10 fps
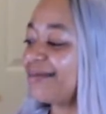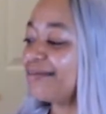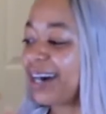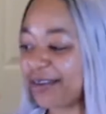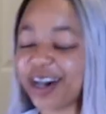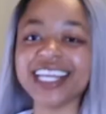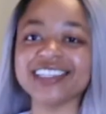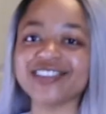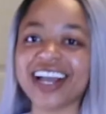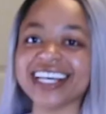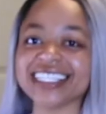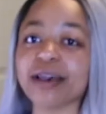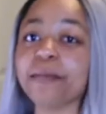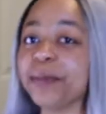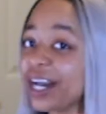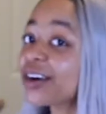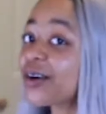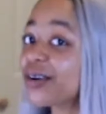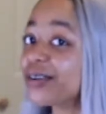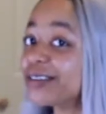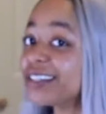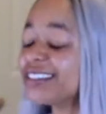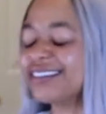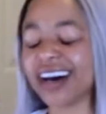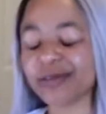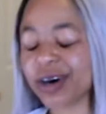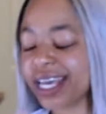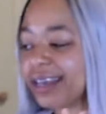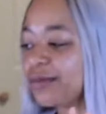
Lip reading: my wedding dress, but gold, not white.